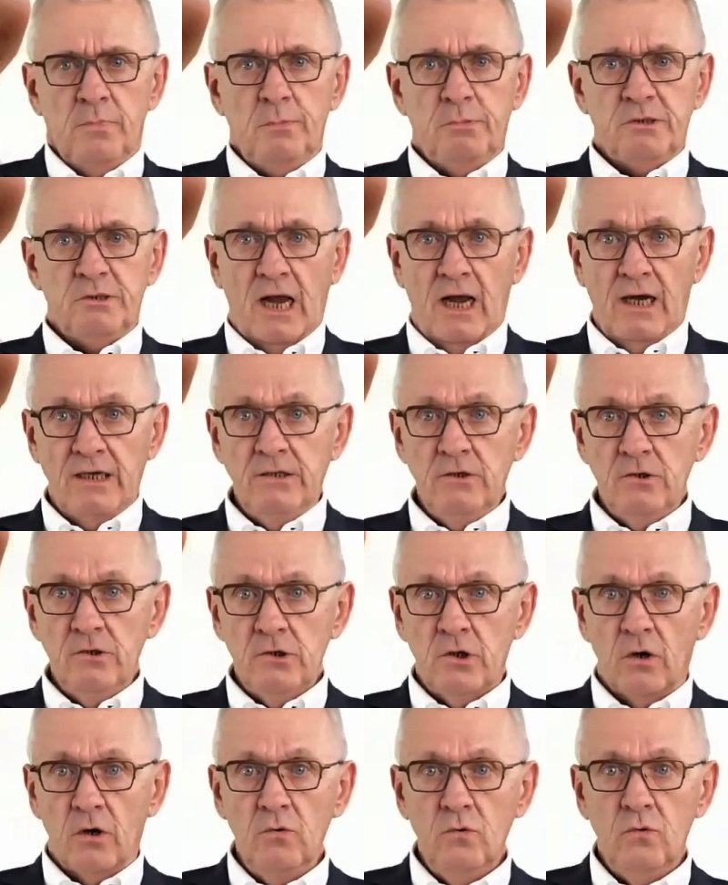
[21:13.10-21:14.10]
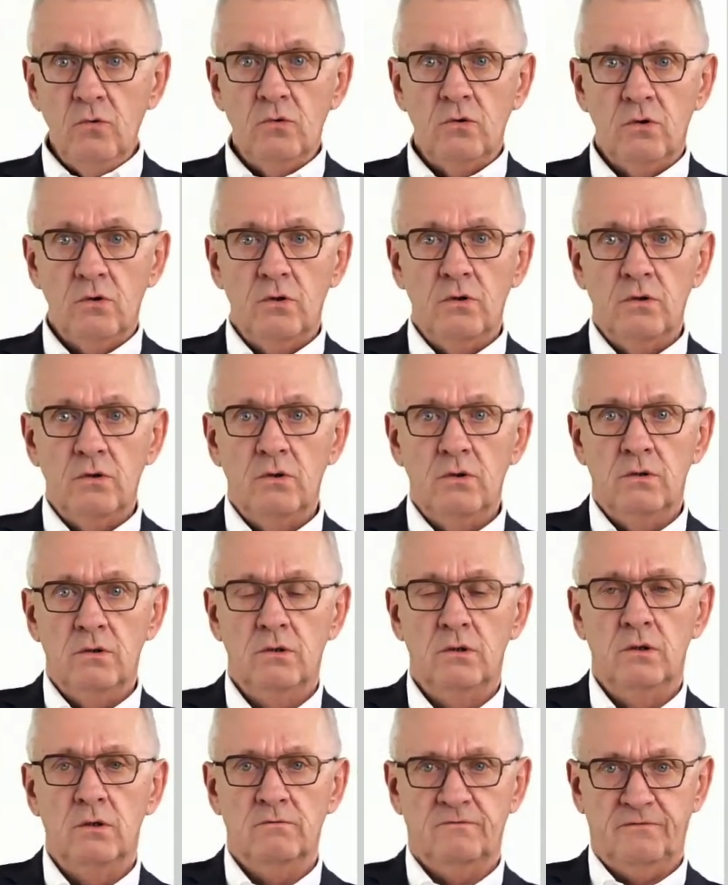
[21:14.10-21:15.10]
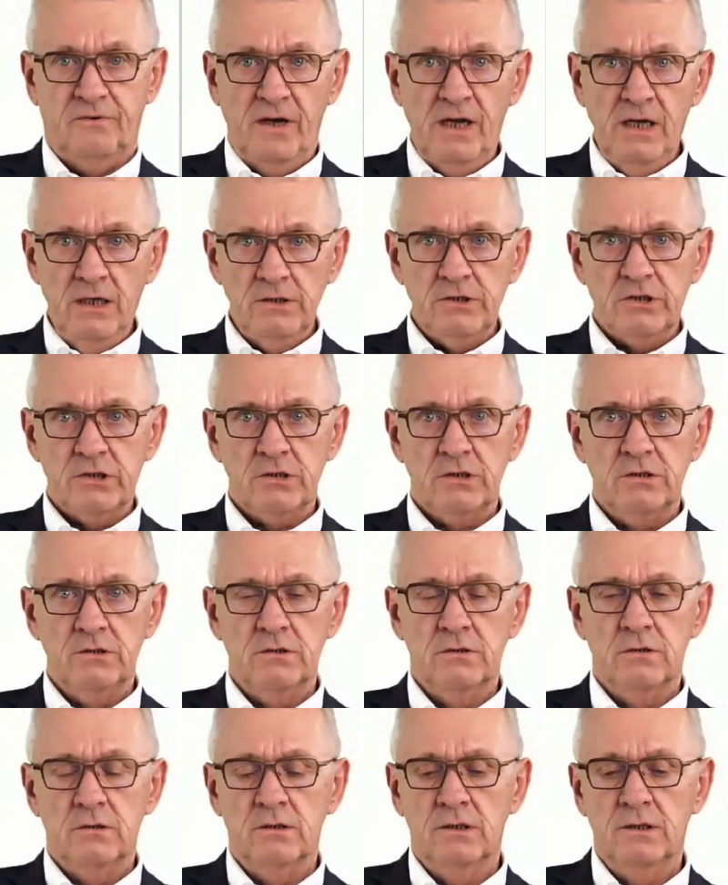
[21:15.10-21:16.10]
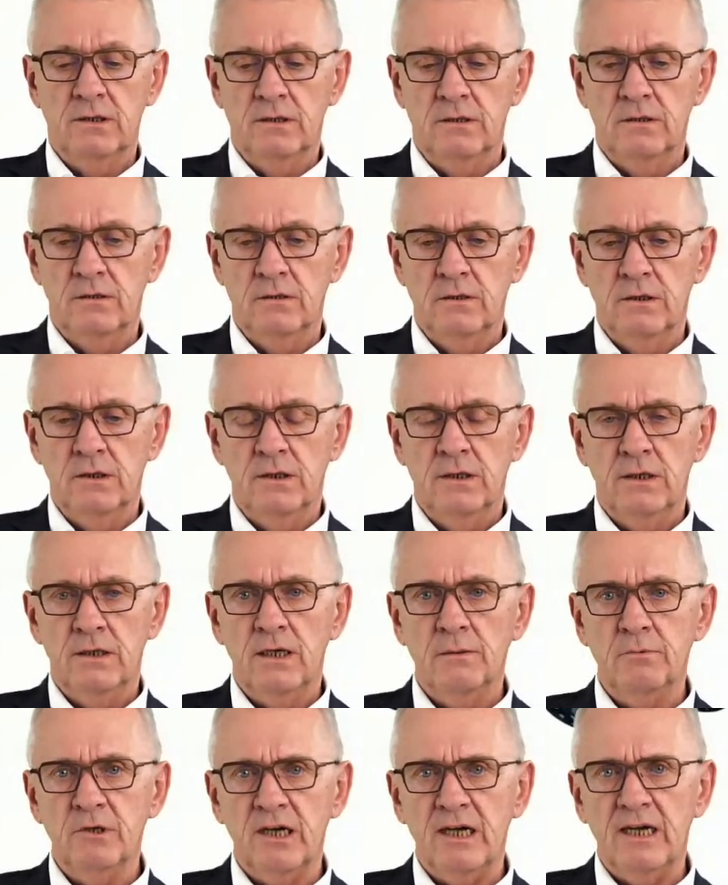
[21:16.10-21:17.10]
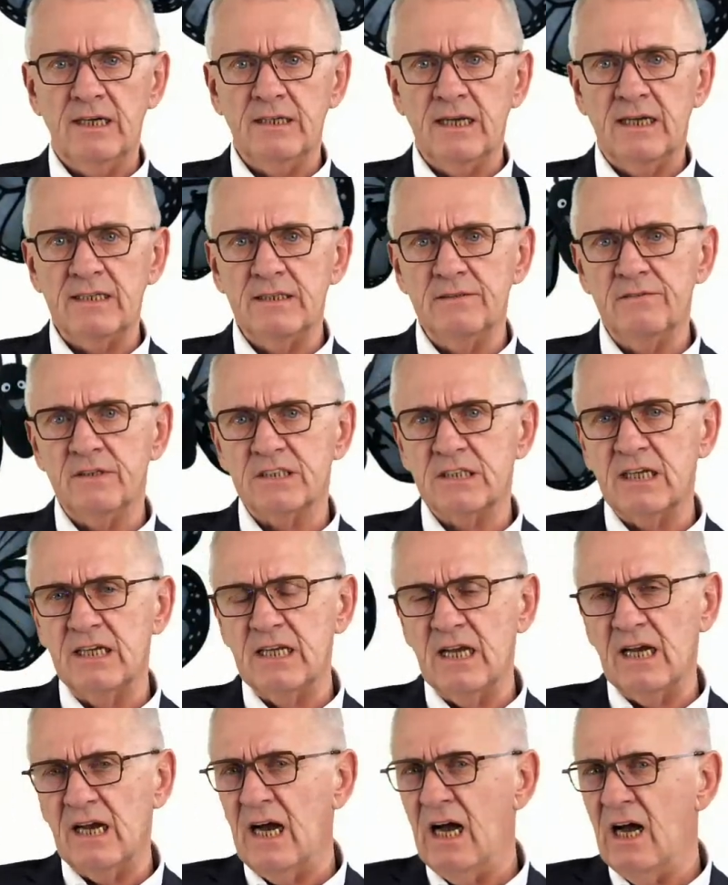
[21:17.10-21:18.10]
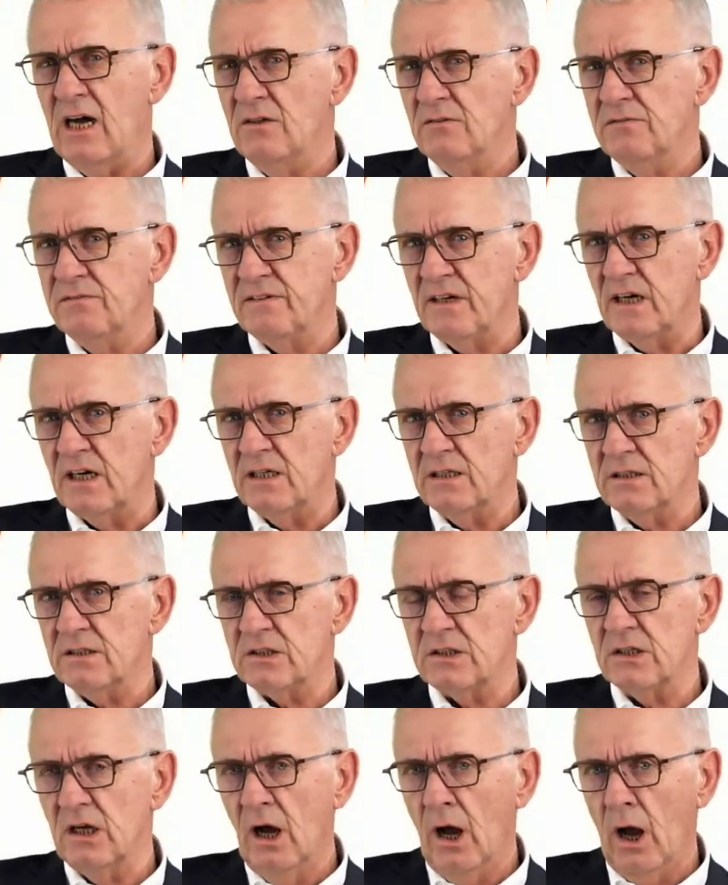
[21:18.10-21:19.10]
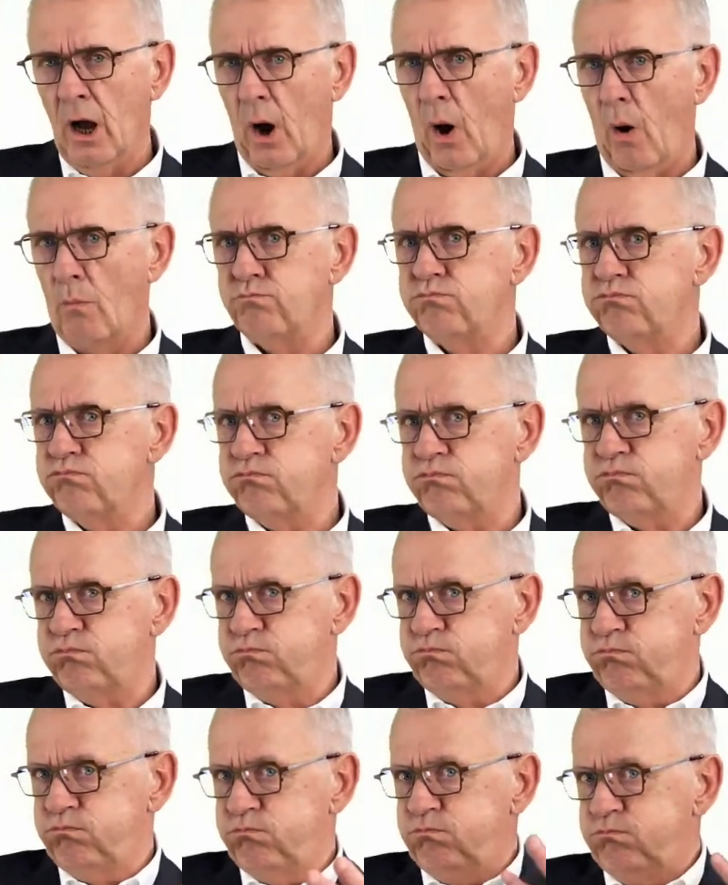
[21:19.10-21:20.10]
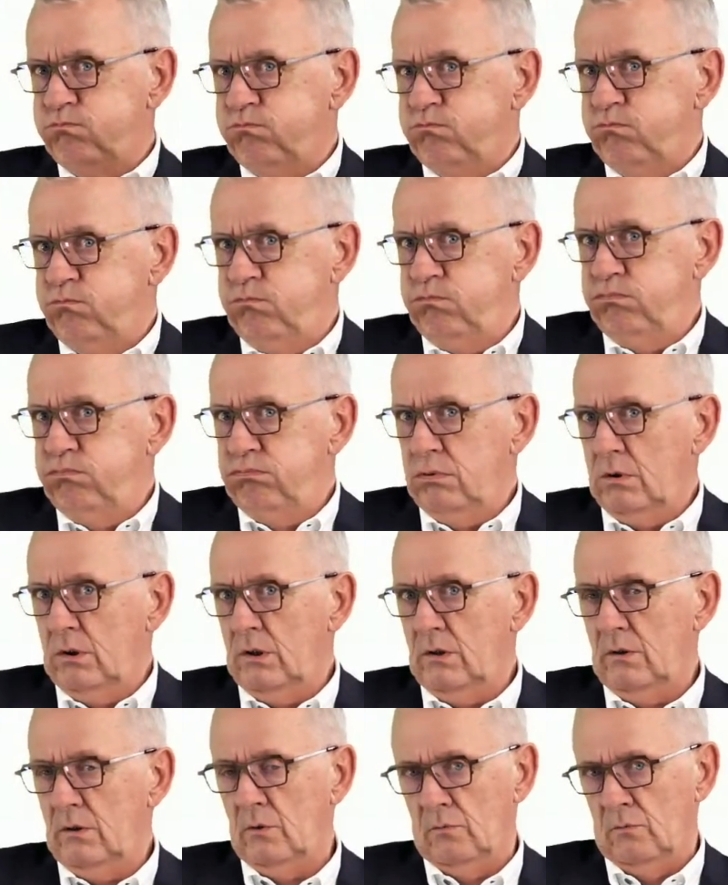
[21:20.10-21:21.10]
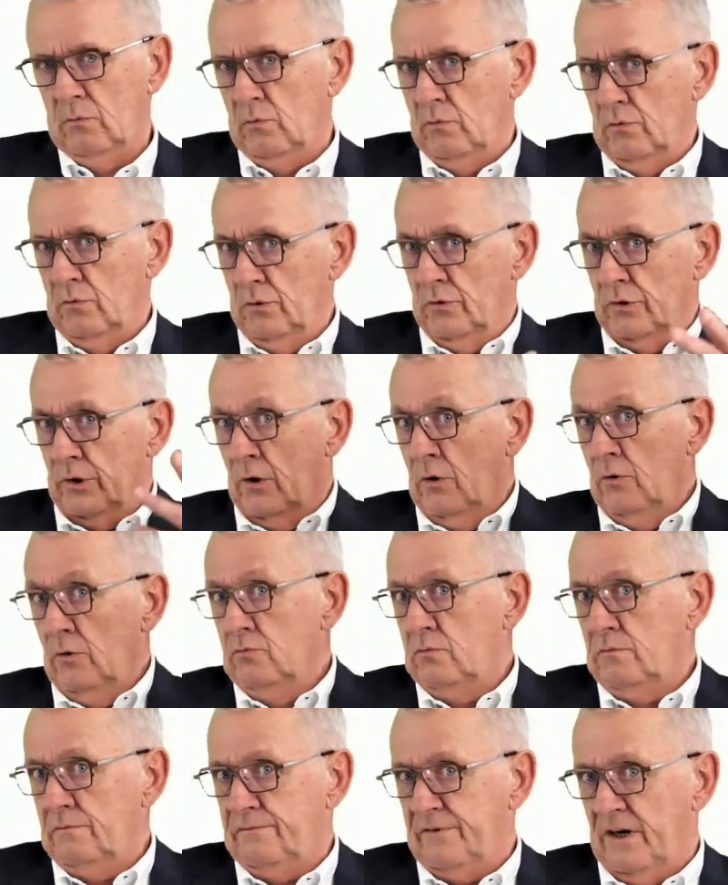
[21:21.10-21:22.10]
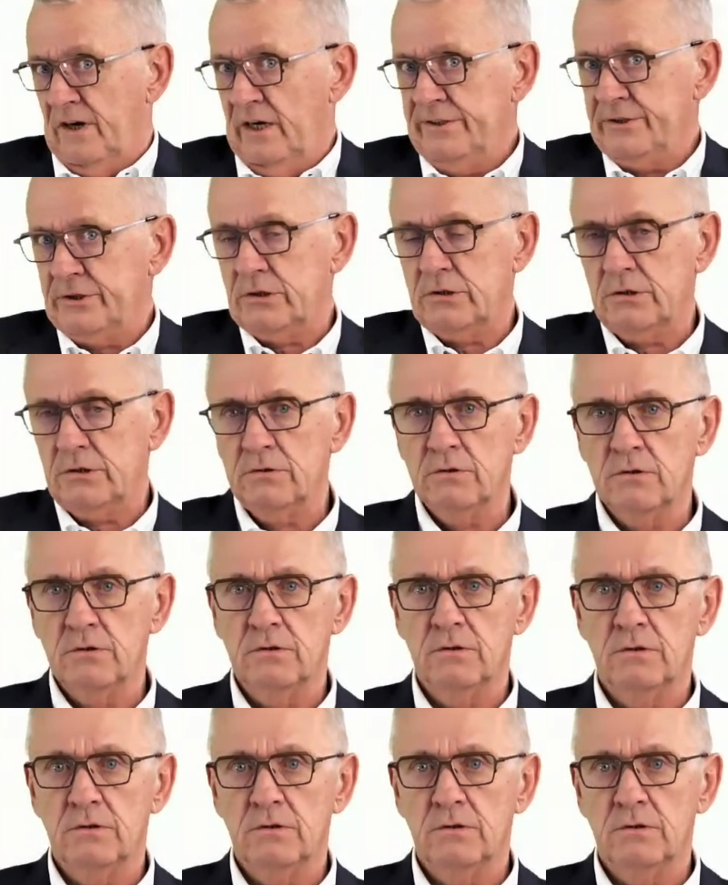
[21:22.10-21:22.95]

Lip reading: People say, I don't know. Fast. Yeah, and if I say, yeah, how fast? Oh, you know, fast.